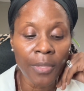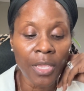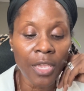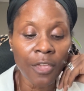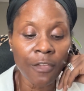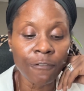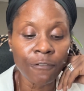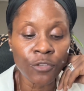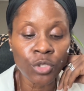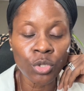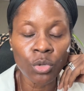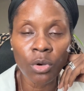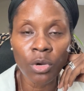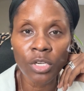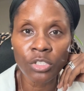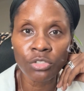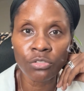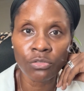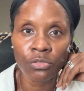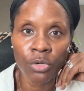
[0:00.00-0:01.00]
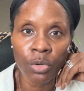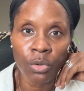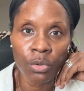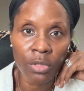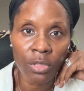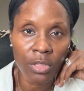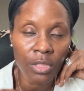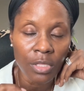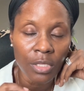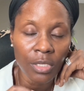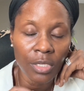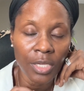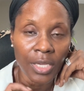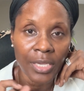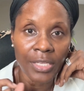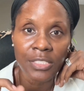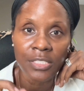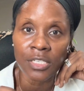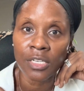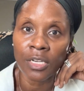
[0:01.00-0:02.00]
If your growth
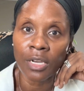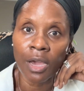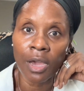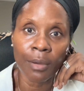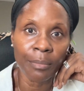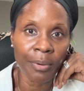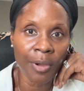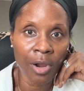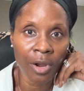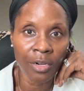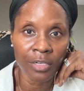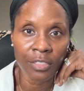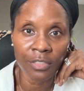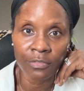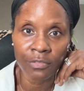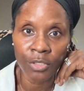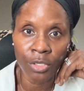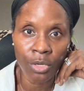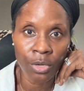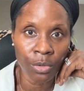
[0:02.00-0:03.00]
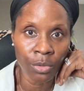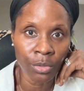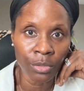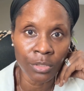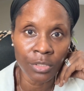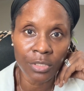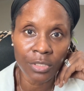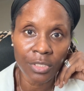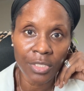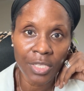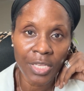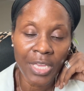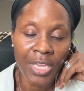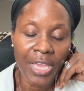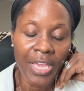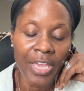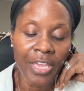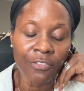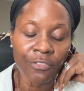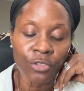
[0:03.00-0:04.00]
is not part of the goal,
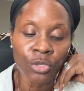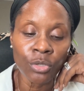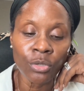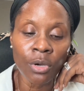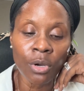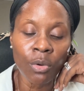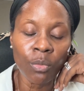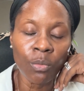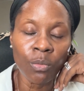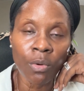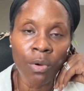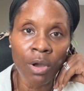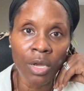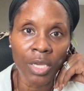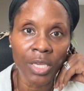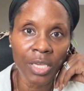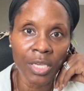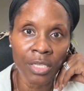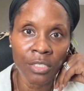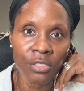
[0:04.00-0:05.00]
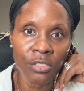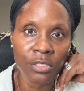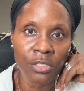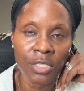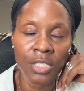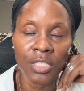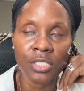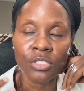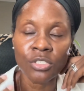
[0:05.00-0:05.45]
if you don't walk into this